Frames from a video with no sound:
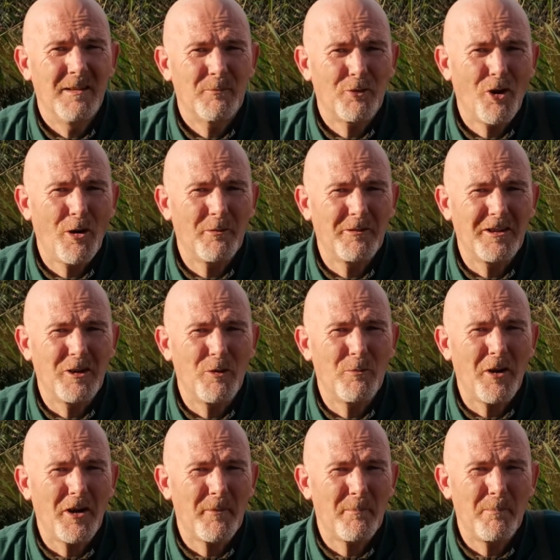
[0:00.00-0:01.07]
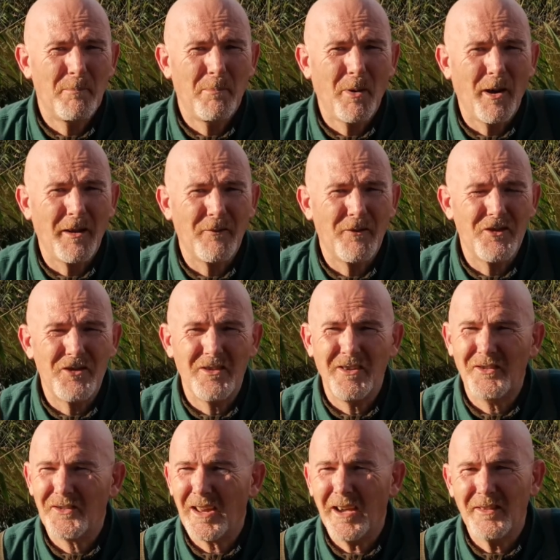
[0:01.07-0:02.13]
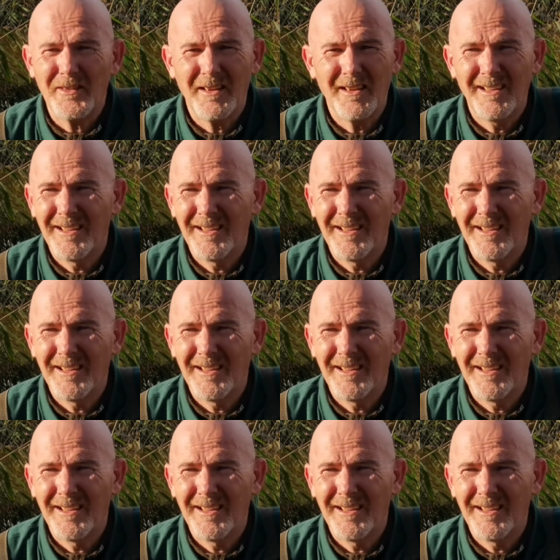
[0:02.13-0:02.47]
primarily all my pike fishing is done